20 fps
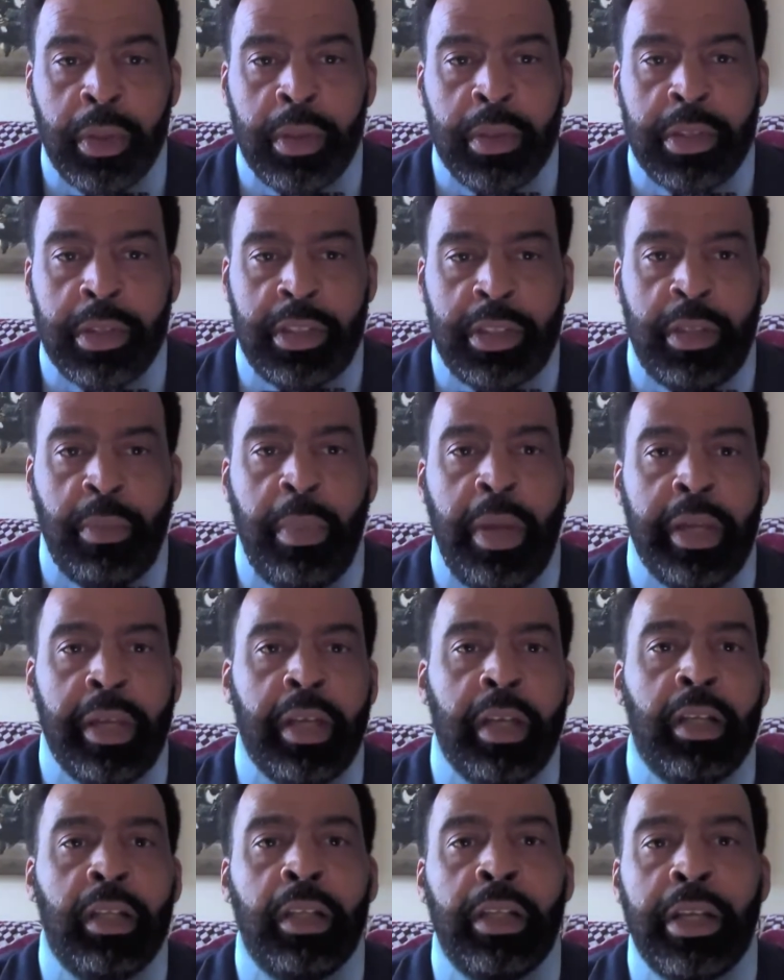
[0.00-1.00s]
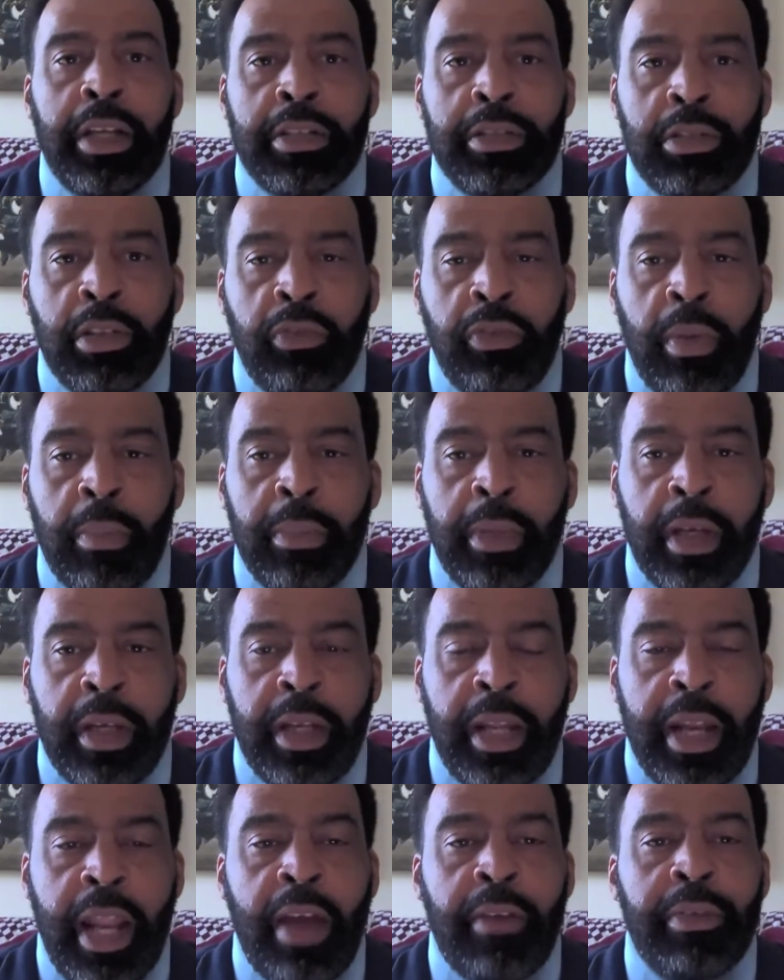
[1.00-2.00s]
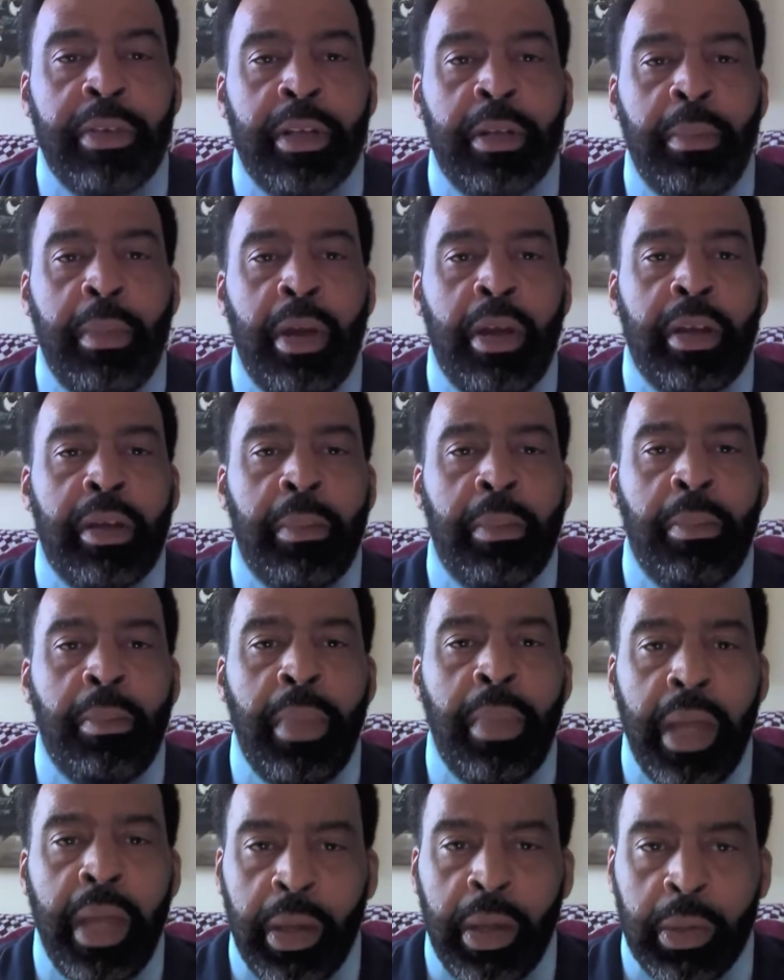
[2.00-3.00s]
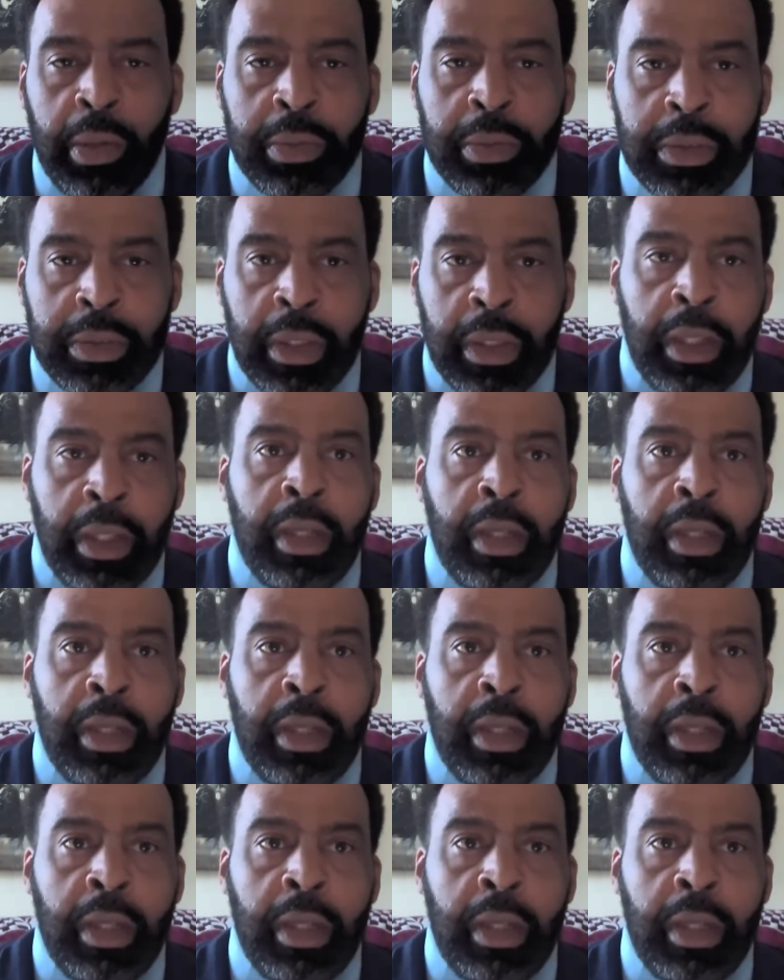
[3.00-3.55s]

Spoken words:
just to make it clear. So if I'm looking at African American males,